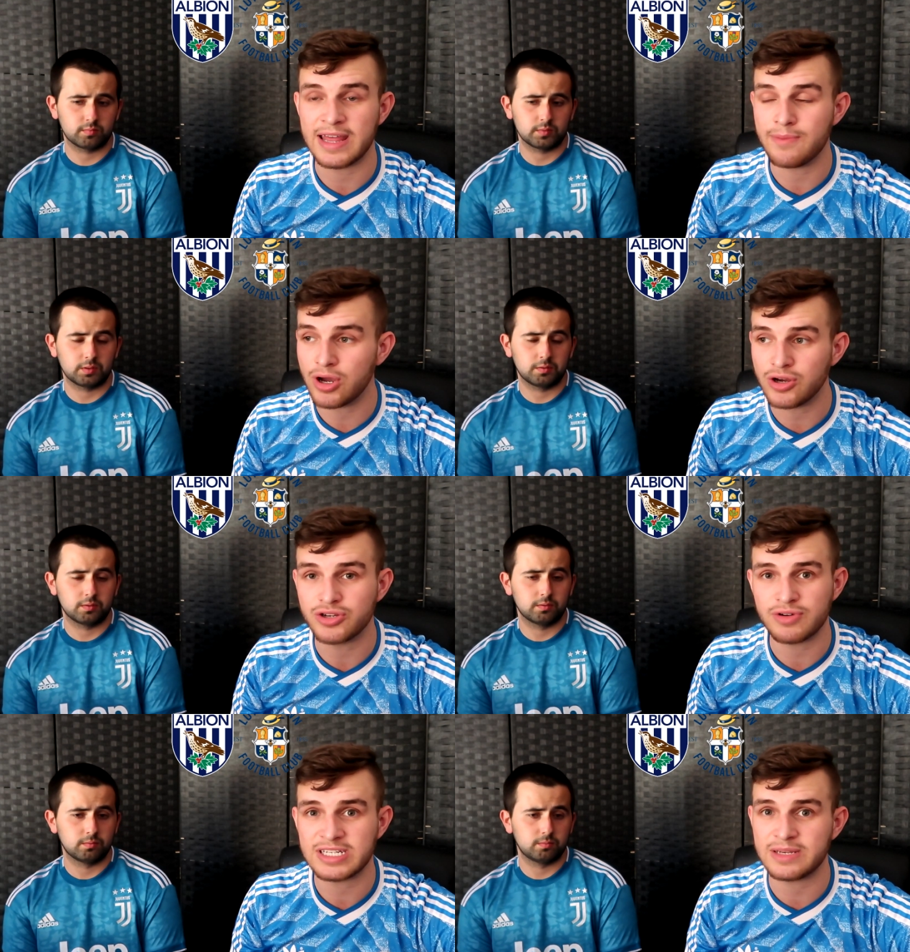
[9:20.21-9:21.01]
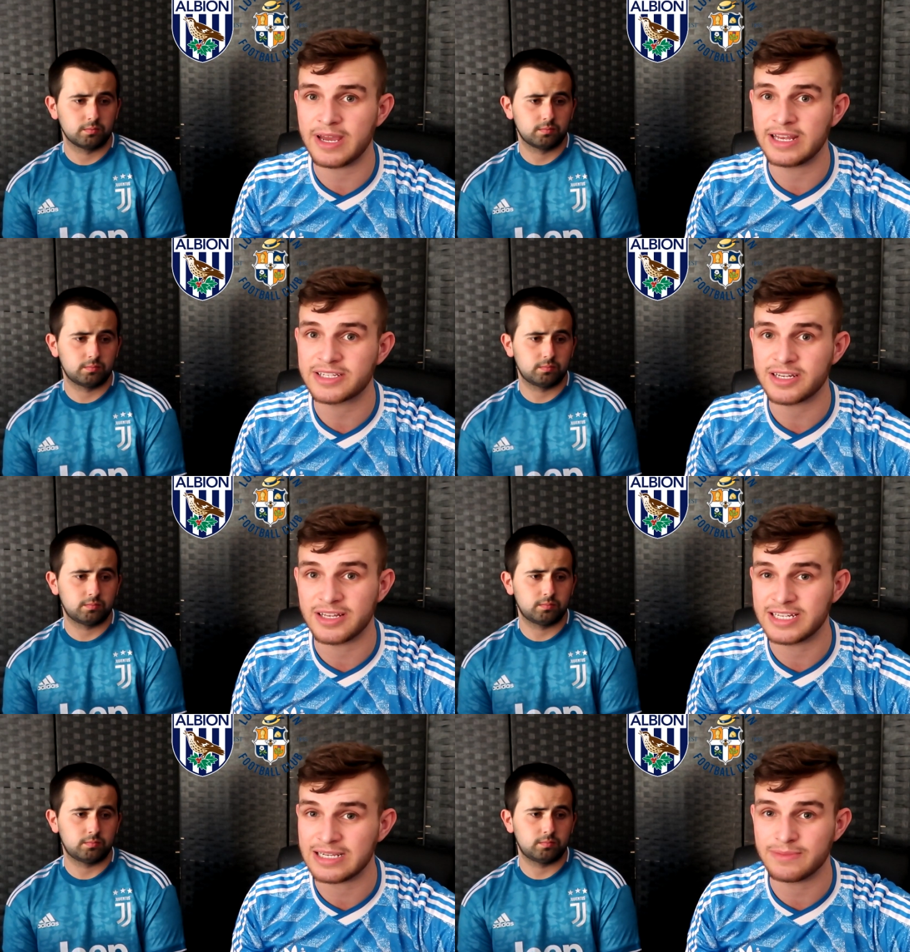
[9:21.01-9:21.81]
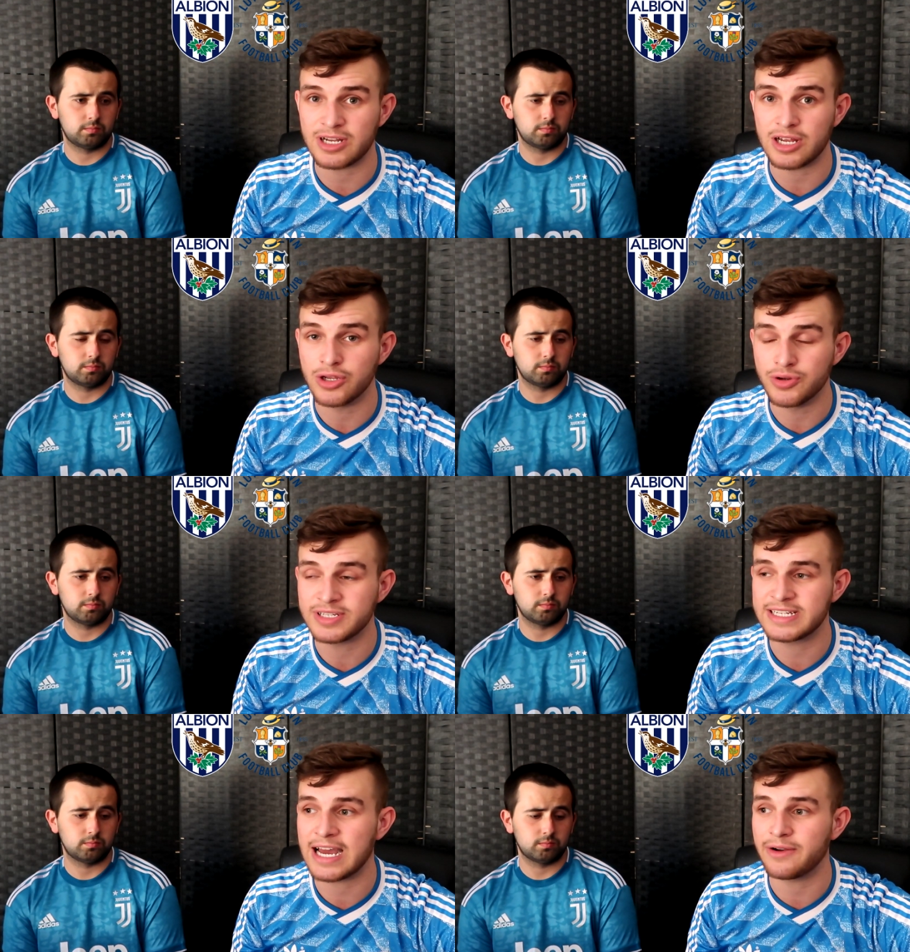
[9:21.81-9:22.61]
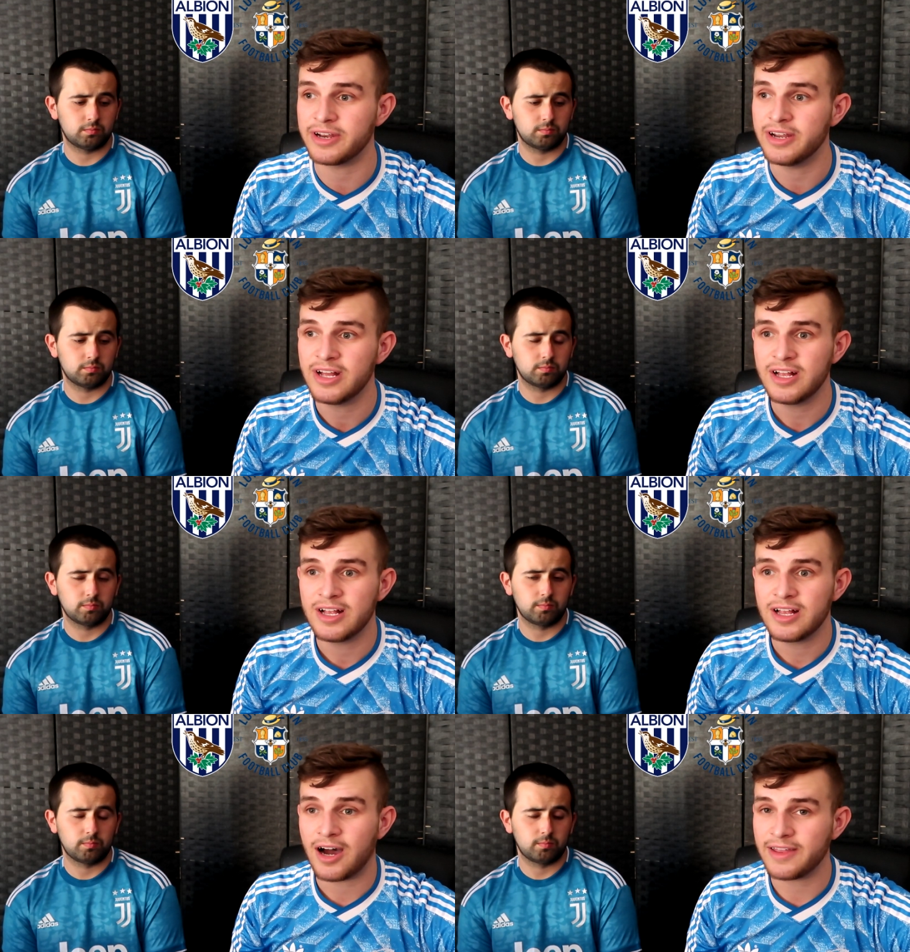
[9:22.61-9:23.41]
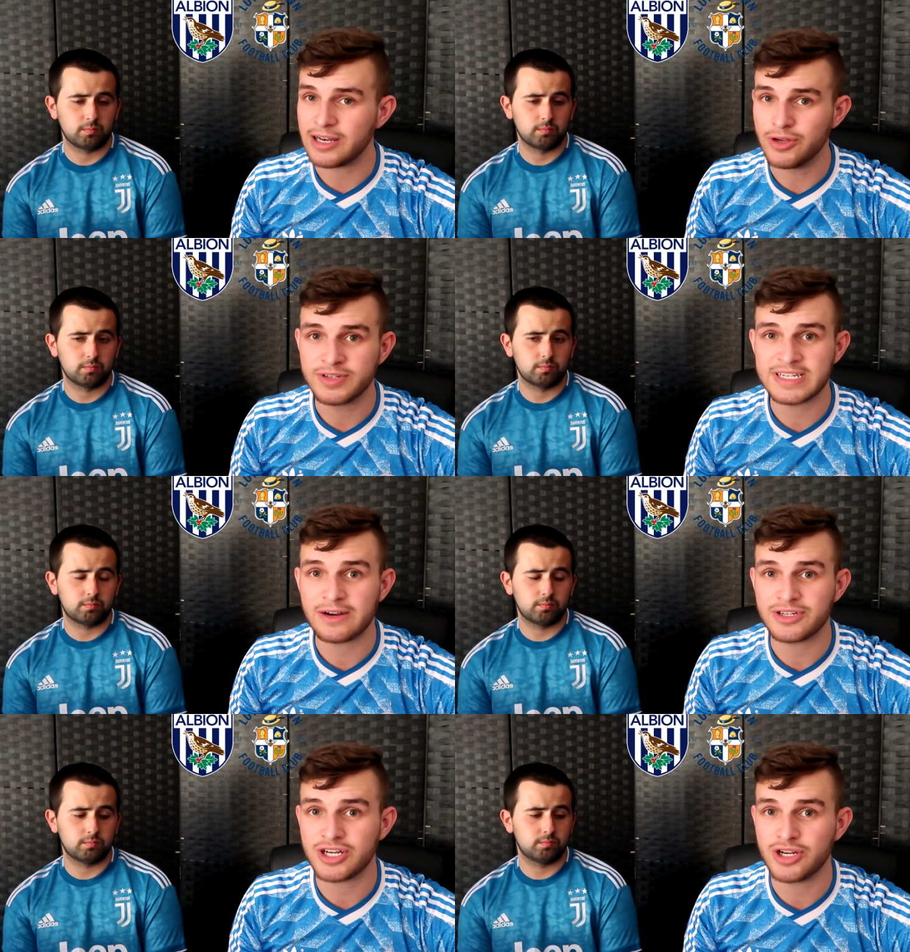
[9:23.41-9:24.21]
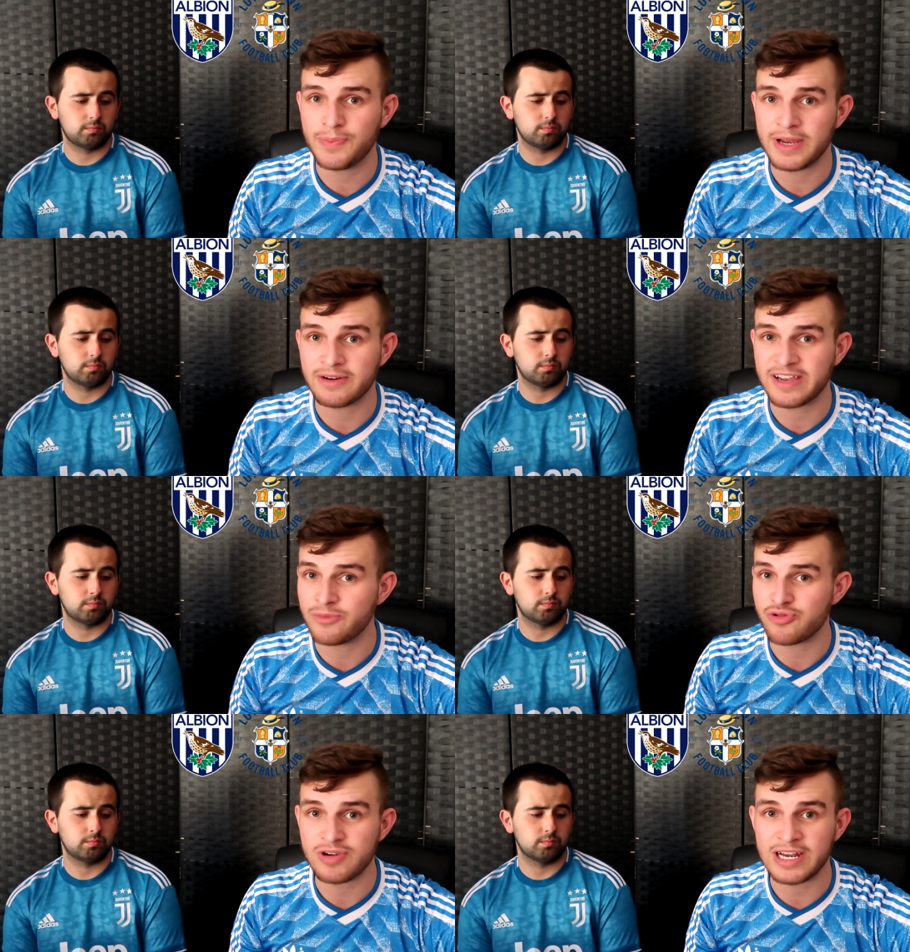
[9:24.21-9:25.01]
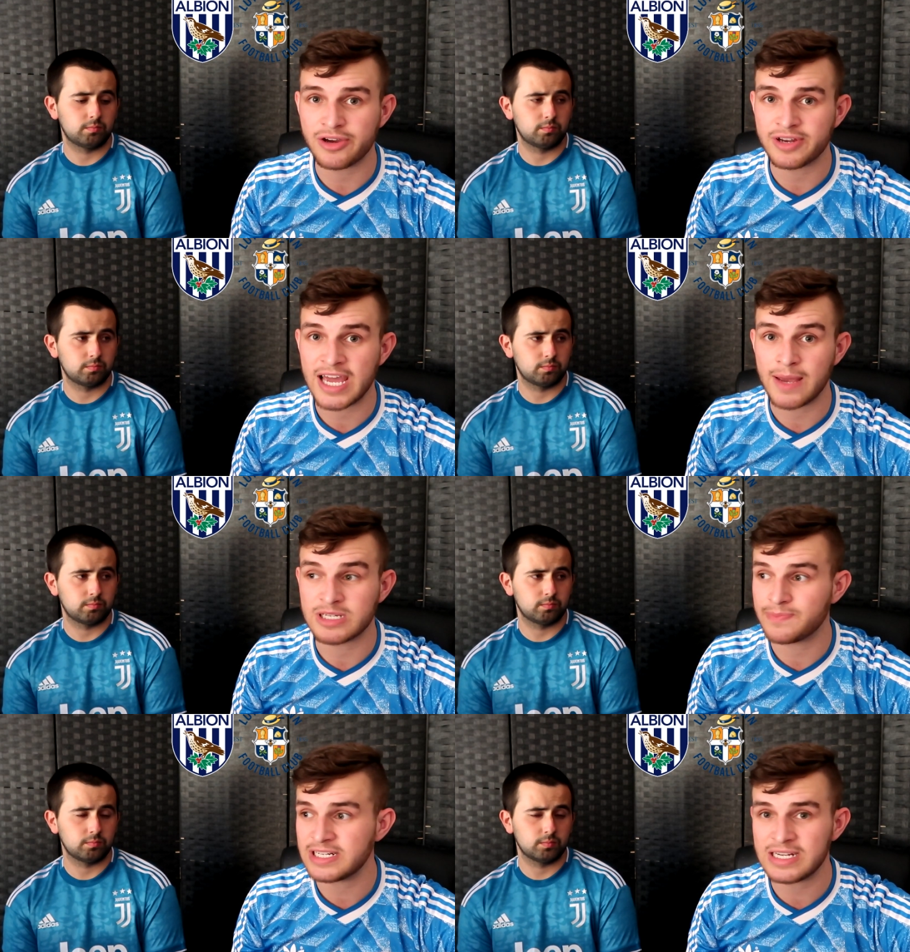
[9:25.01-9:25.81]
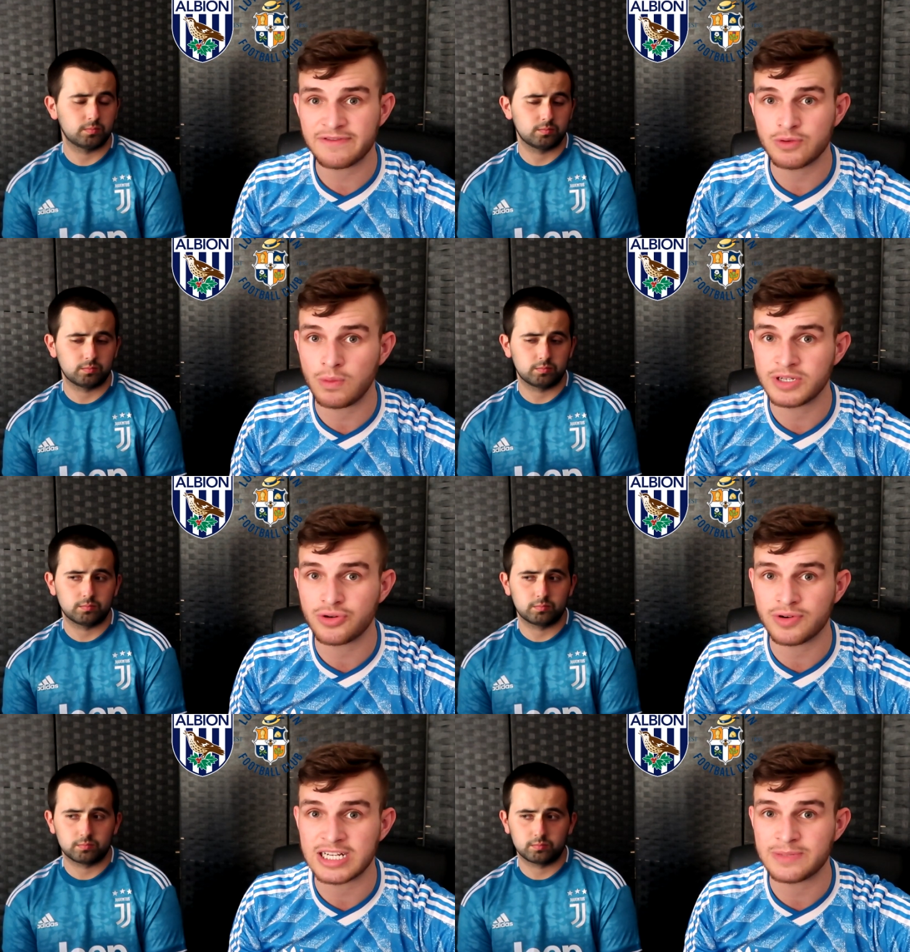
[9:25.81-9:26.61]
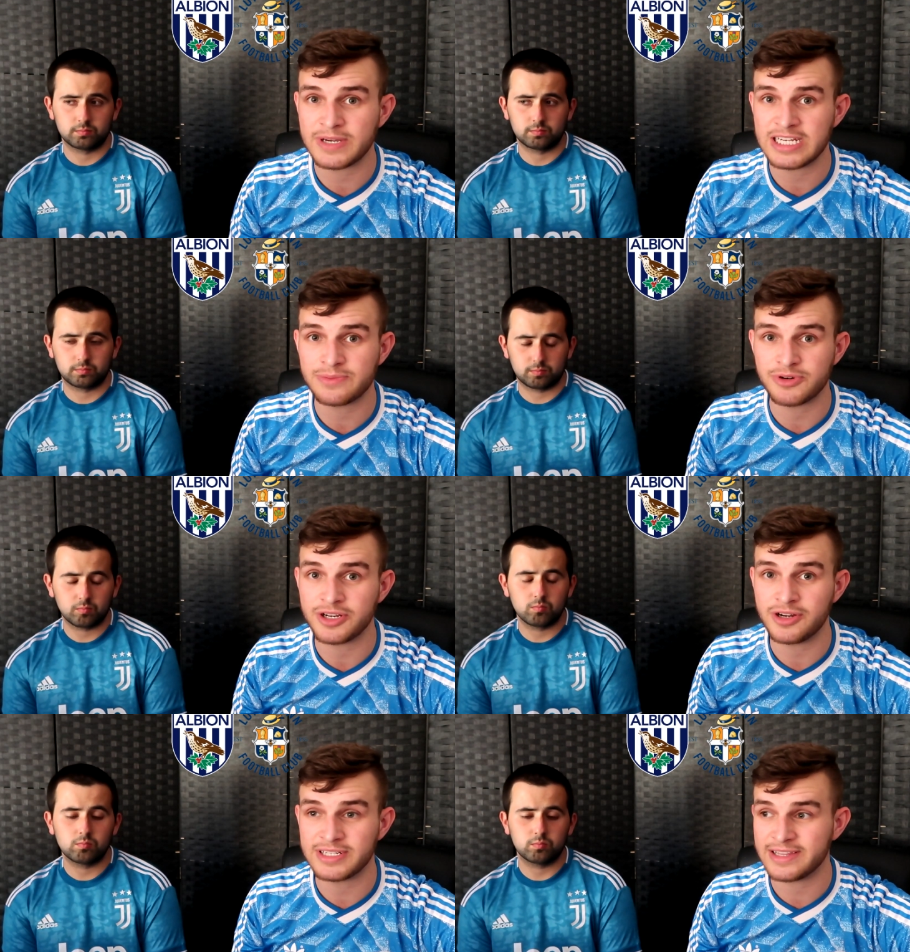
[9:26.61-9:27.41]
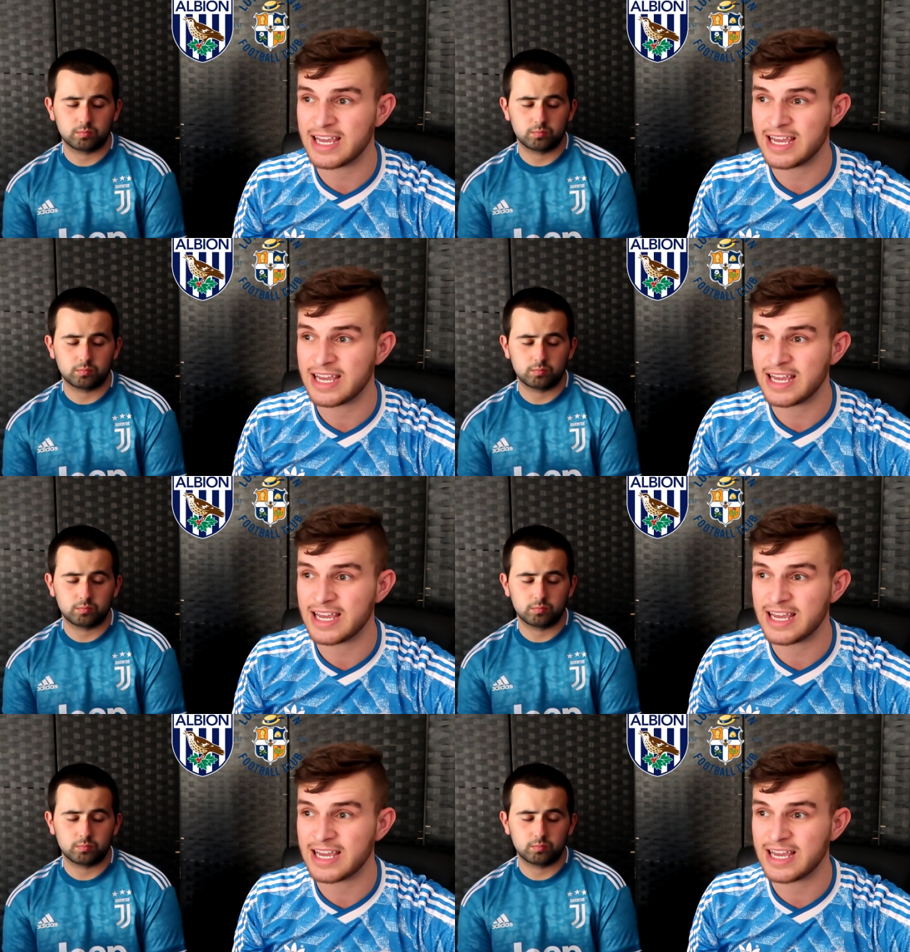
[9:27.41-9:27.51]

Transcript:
Speaker 1: They might underestimate the teams like Luton Town and I think Luton Town turned up here and gave them a really good game, especially after what we saw against Peterborough United.